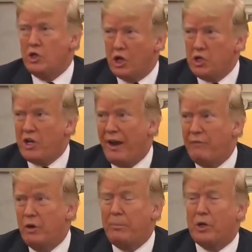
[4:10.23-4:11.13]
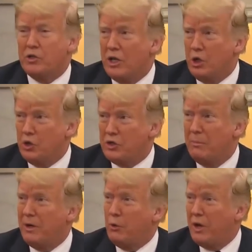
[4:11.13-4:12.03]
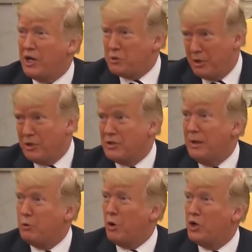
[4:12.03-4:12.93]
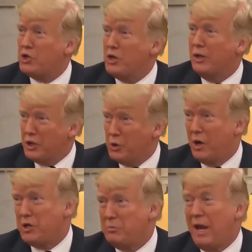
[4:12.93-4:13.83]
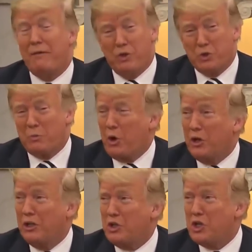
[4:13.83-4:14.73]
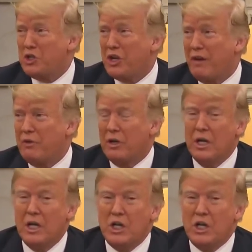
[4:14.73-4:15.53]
Judge Kavanaugh because I knew somebody would ask me the same question that you asked me. Have you spoken to Judge Kavanaugh?